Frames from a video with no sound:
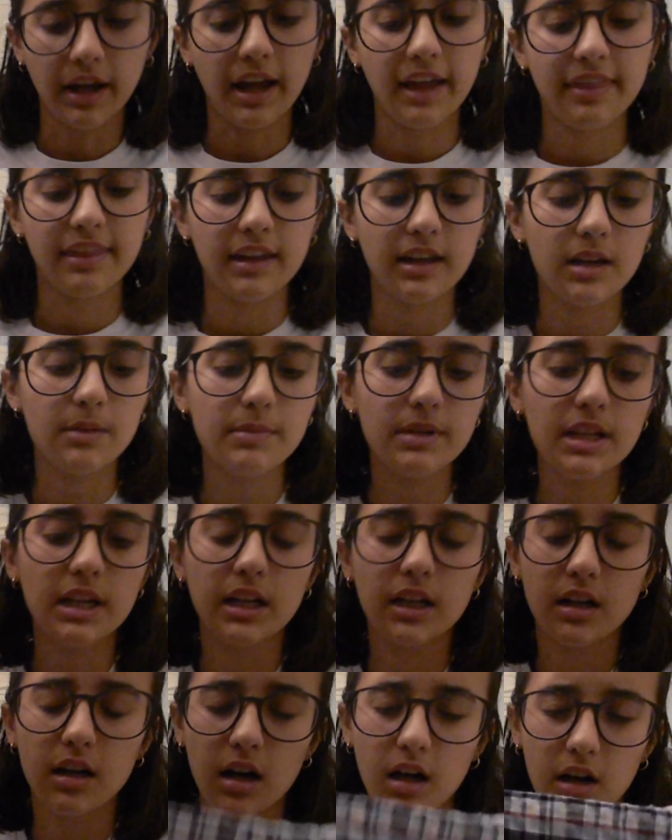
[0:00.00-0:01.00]
I think I'm gonna
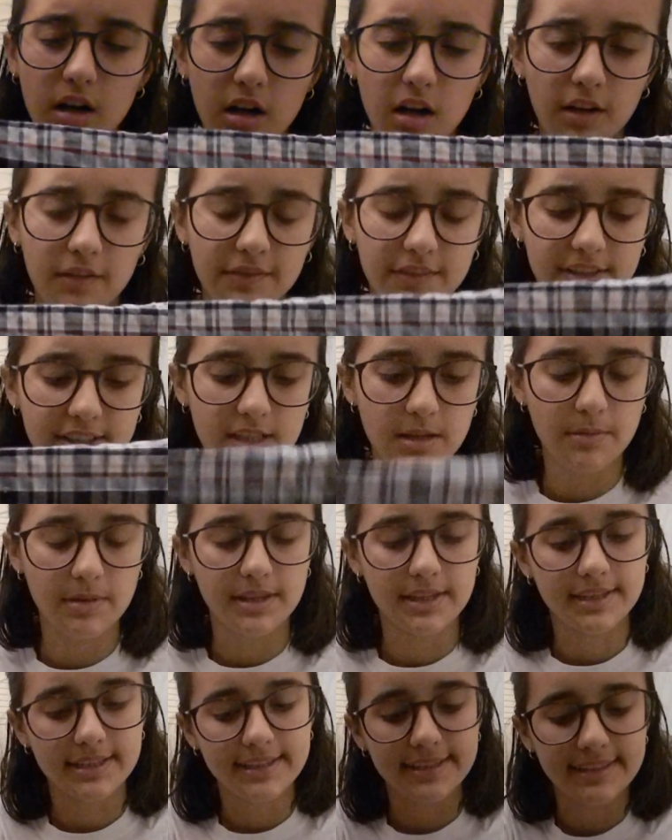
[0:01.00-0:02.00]
cut off some of
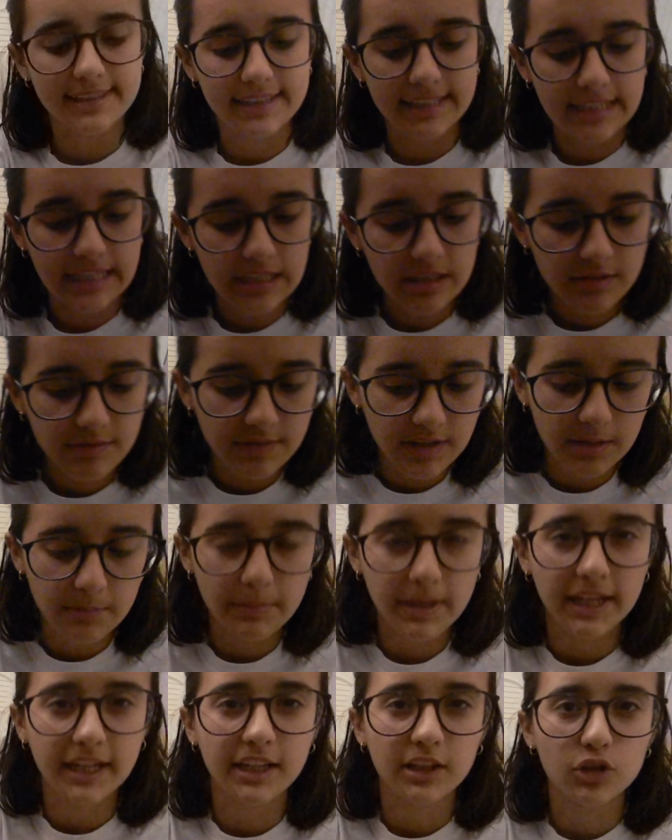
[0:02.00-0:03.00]
the sleeve and
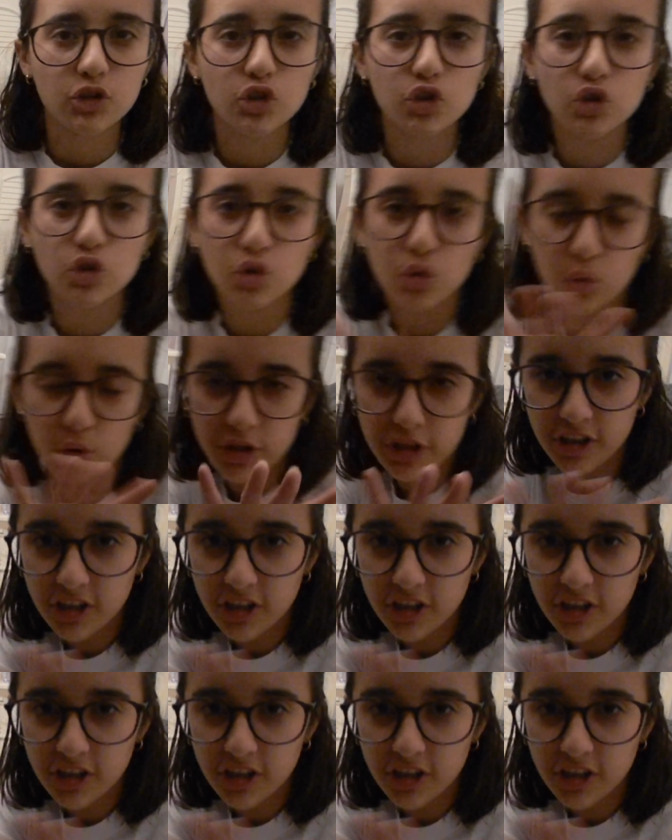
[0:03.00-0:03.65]
make it shorter.